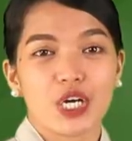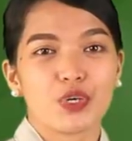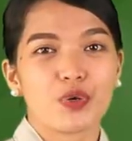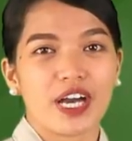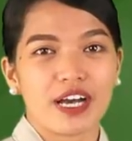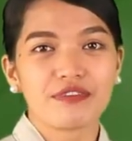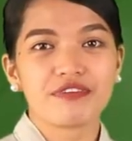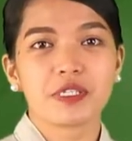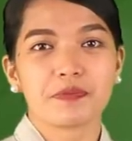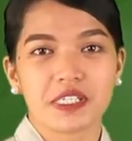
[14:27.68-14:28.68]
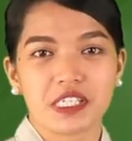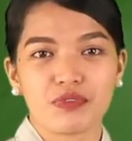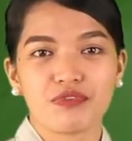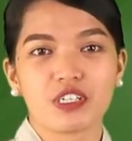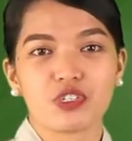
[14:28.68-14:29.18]
You have
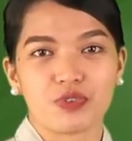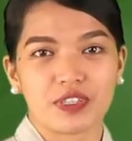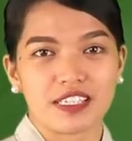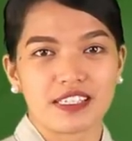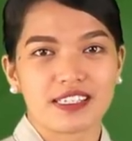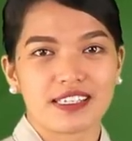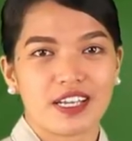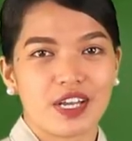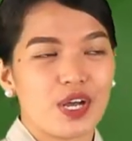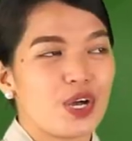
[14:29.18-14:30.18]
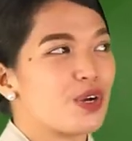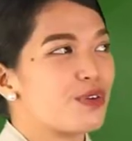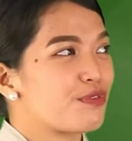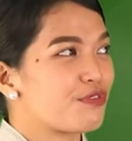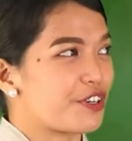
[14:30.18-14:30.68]
specific duties.
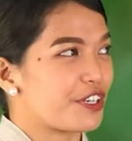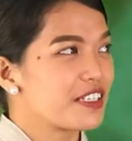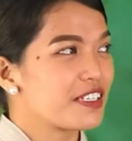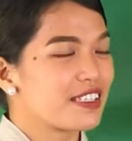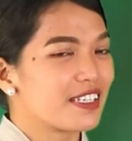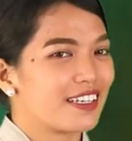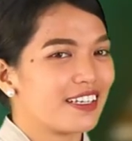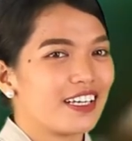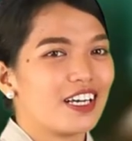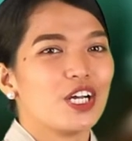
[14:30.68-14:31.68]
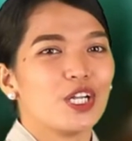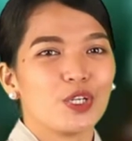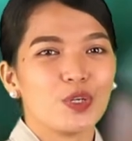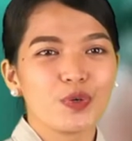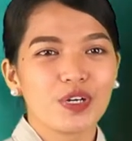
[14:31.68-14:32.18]
First,
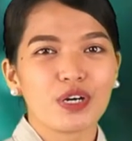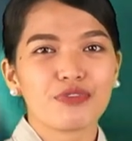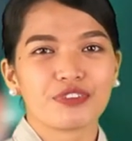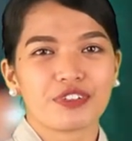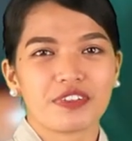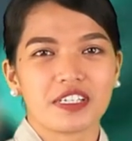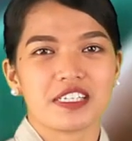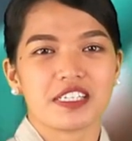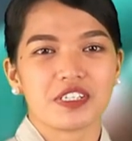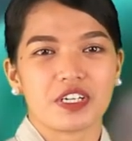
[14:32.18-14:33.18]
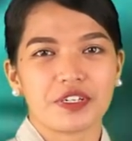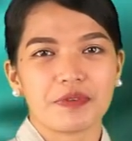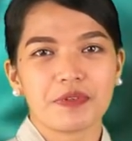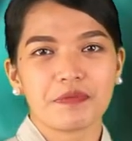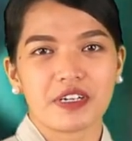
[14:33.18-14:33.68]
look after the necessary
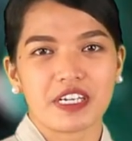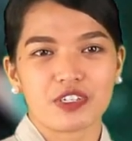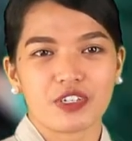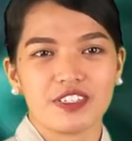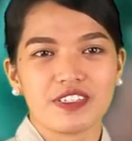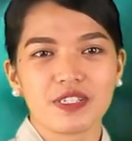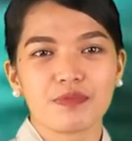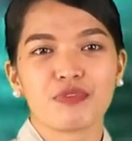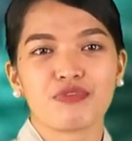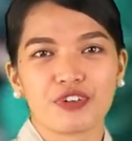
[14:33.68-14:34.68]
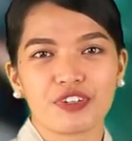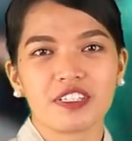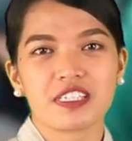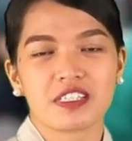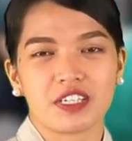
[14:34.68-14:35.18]
preparations before
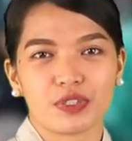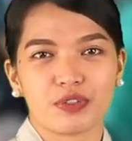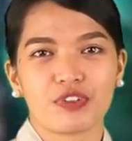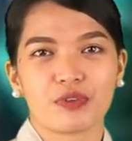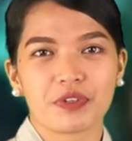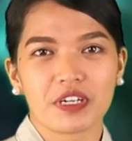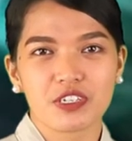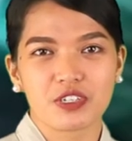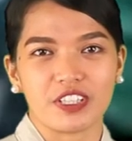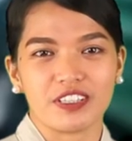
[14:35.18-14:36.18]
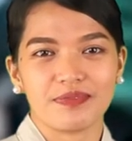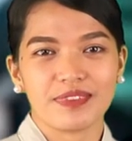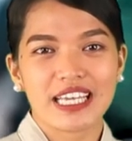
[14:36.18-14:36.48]
the start of the operation